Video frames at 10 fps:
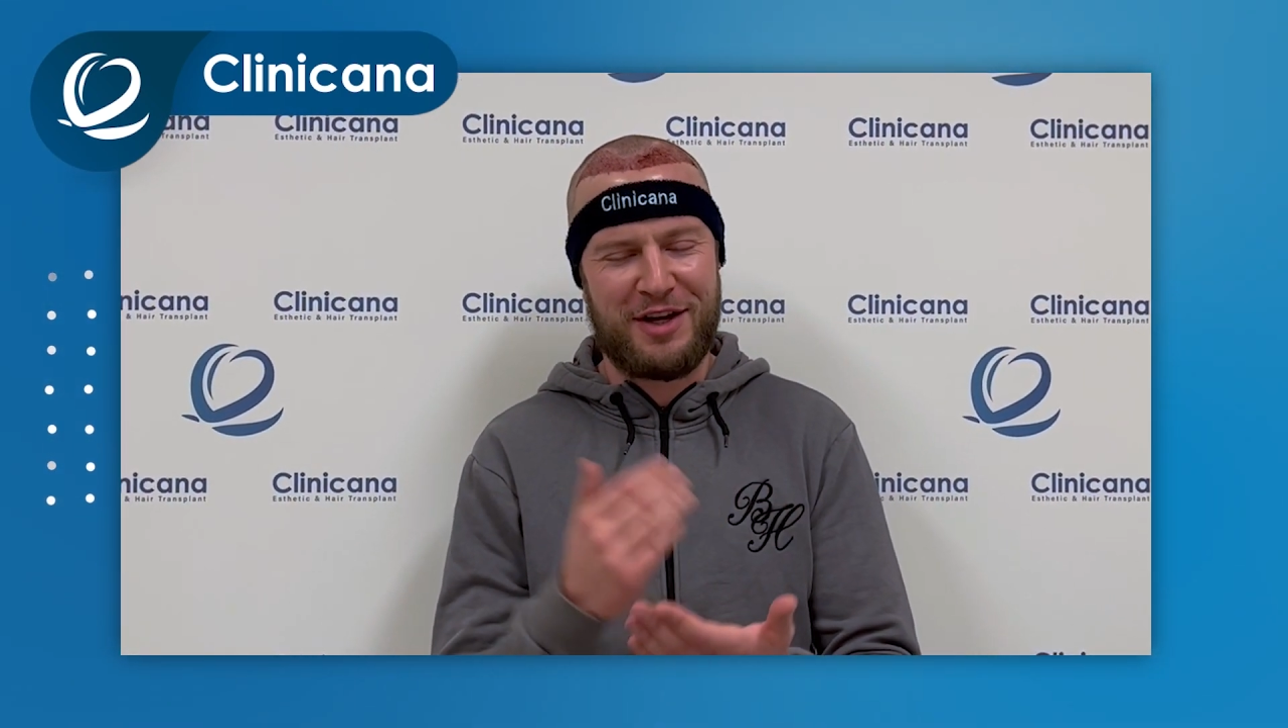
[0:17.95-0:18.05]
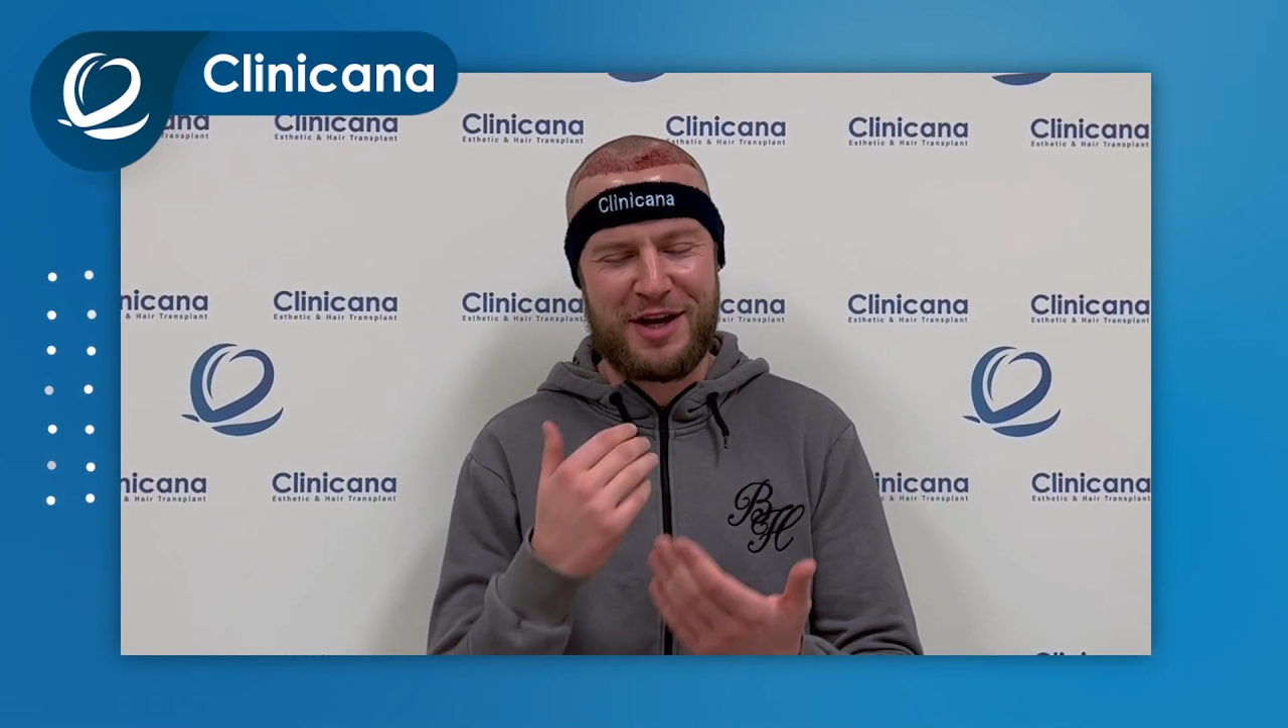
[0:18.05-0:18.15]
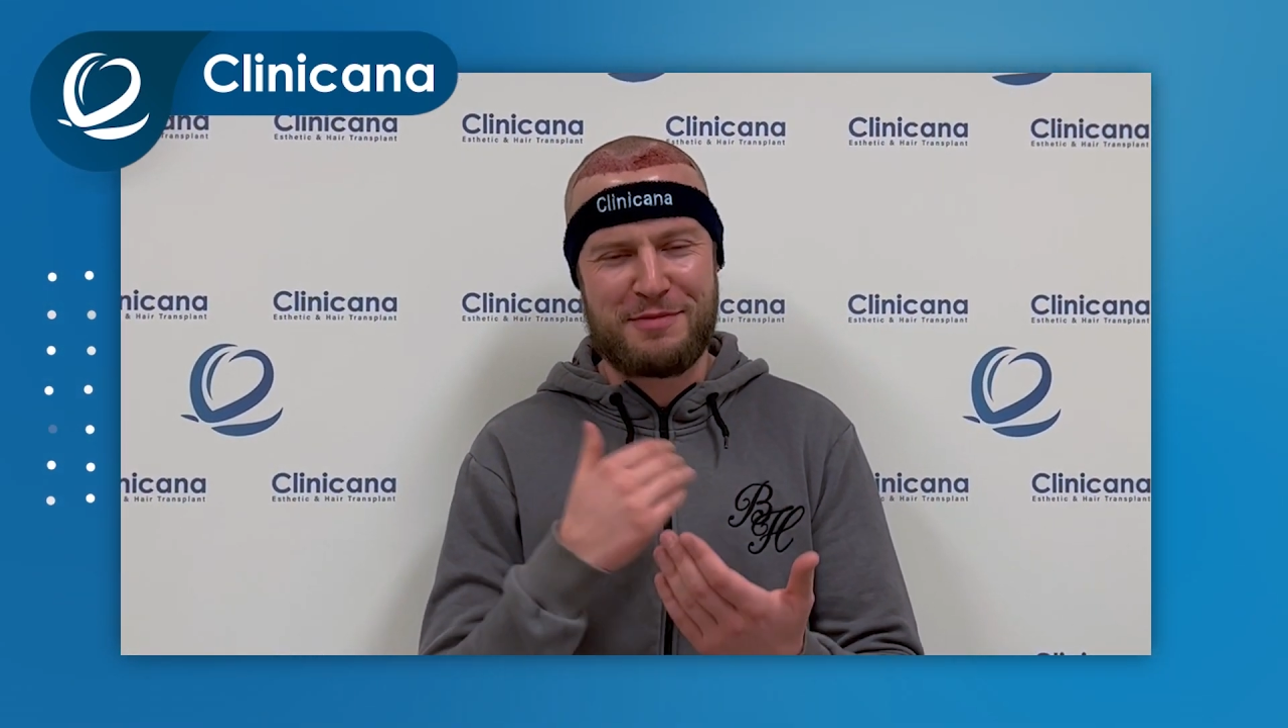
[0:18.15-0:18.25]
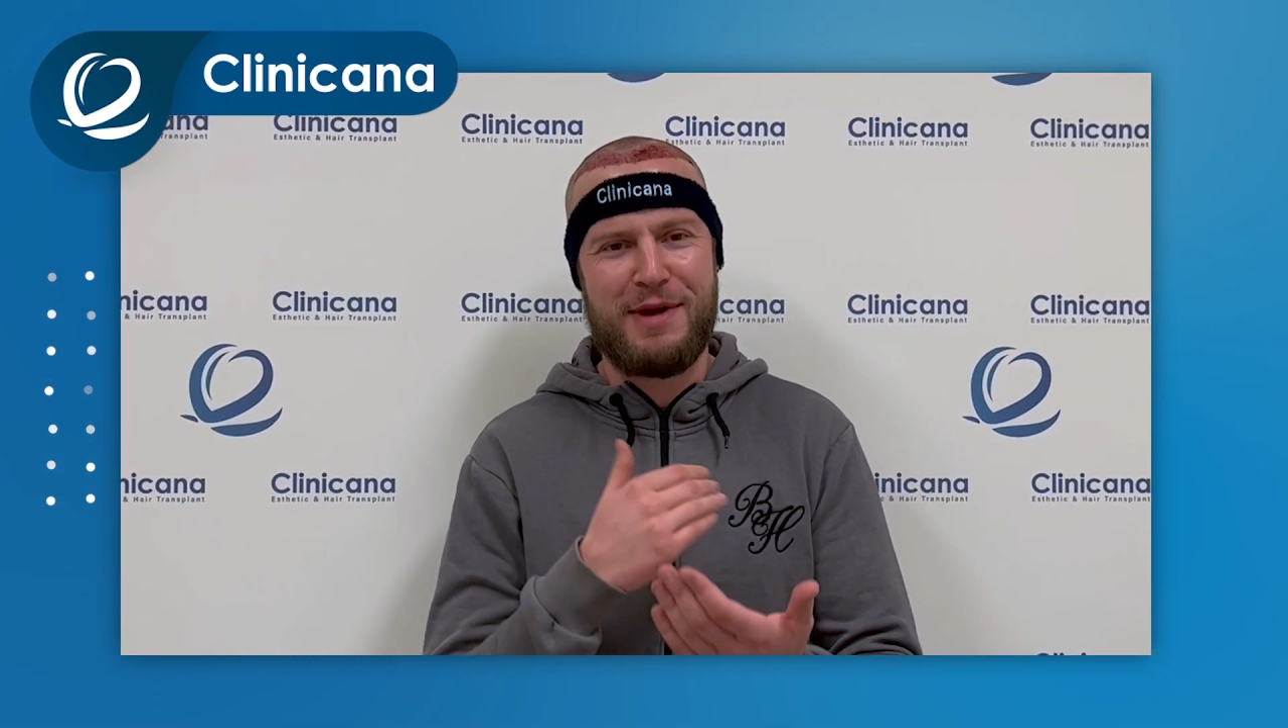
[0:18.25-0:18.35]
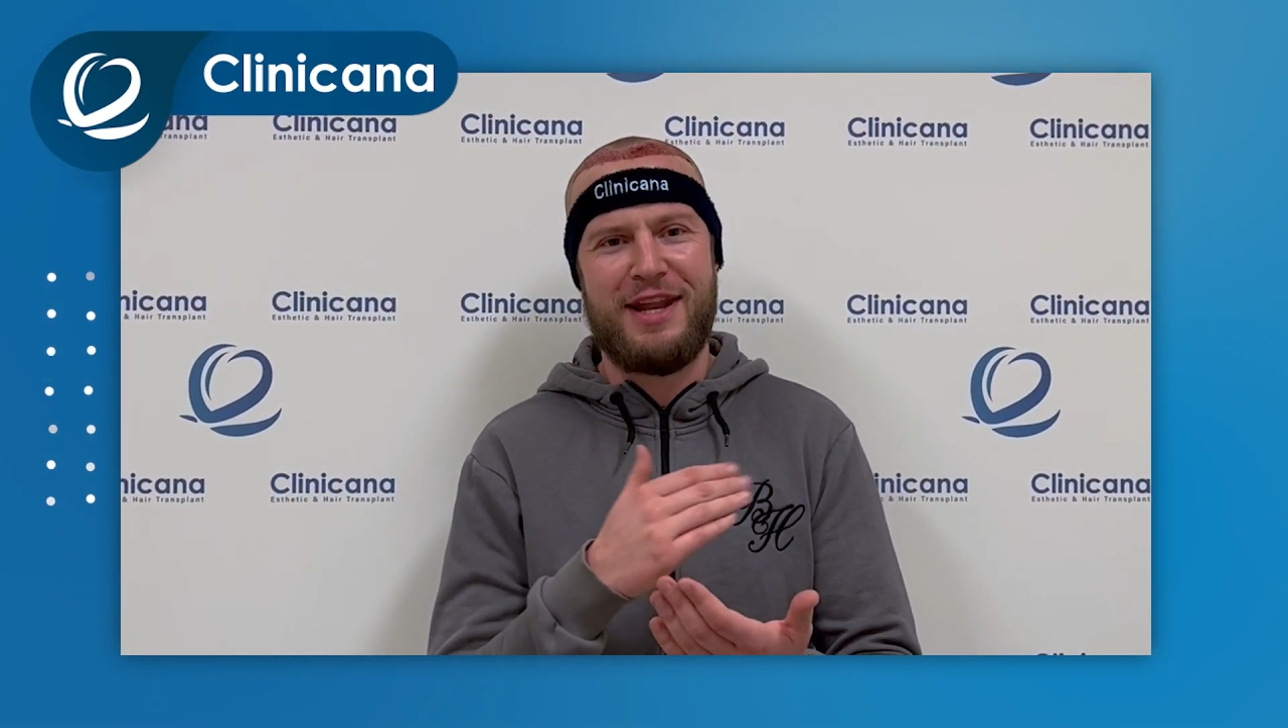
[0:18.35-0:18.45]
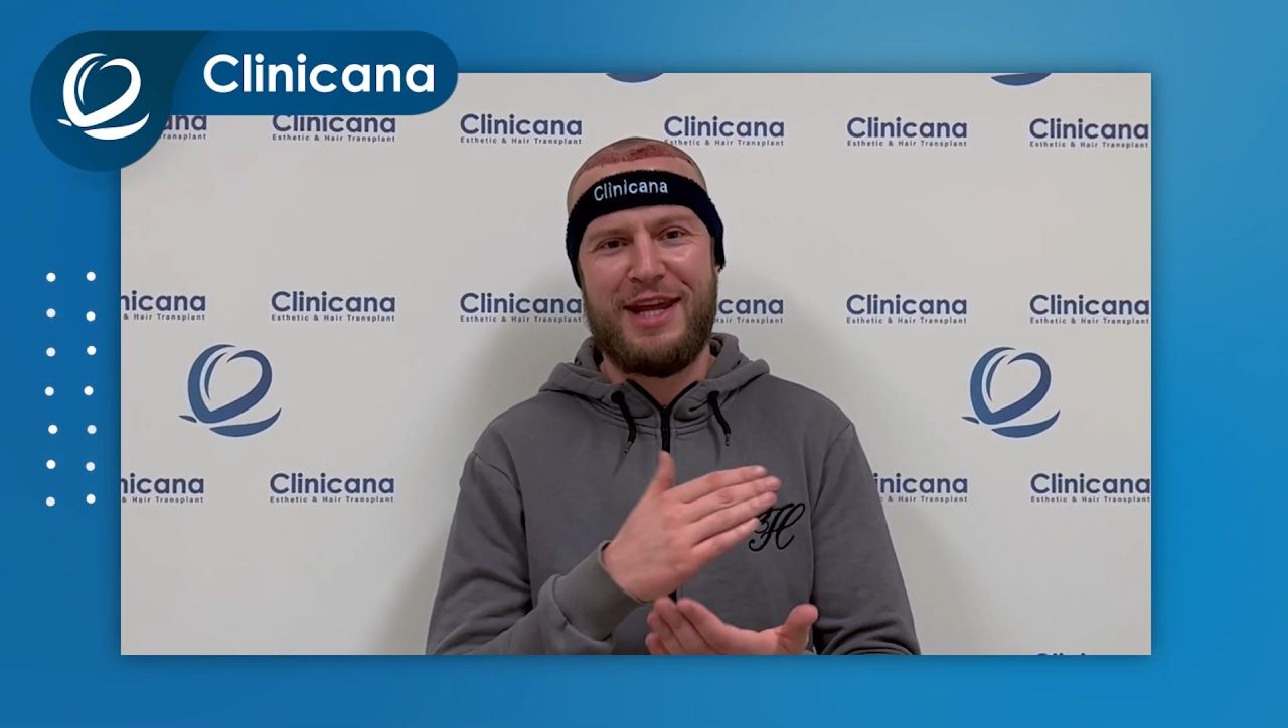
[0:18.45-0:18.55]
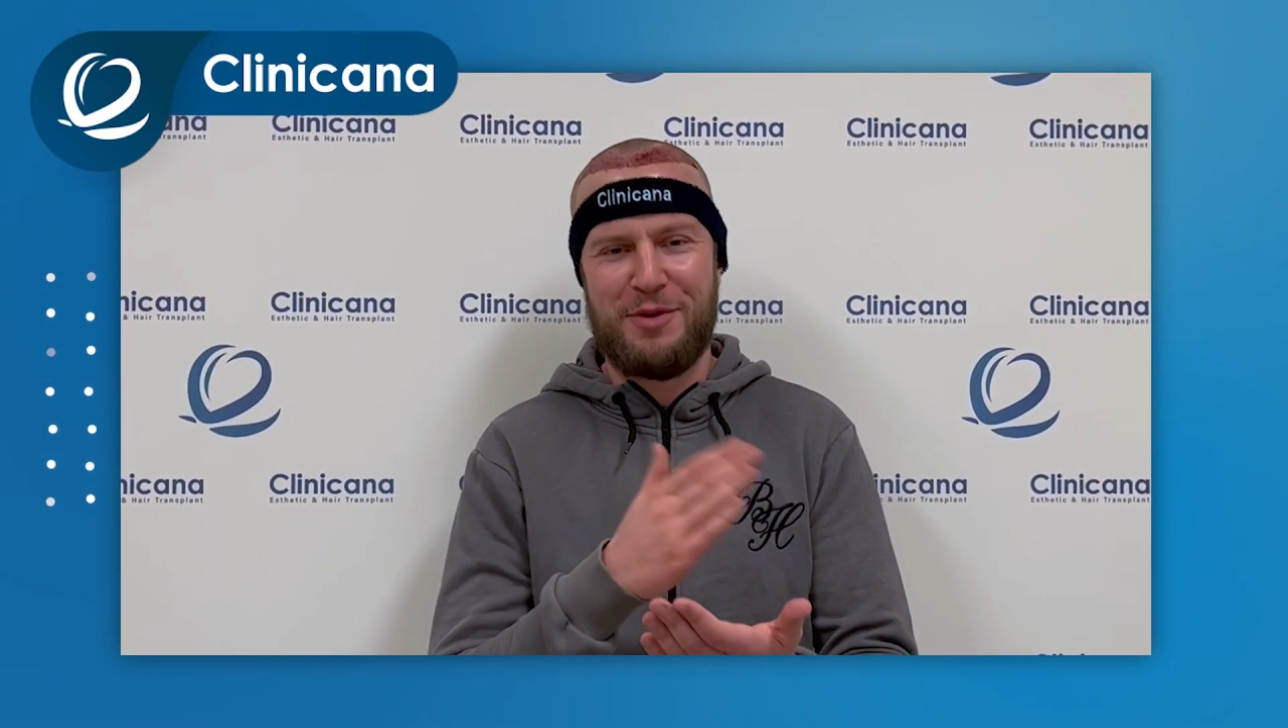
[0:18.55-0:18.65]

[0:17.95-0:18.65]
Like, us men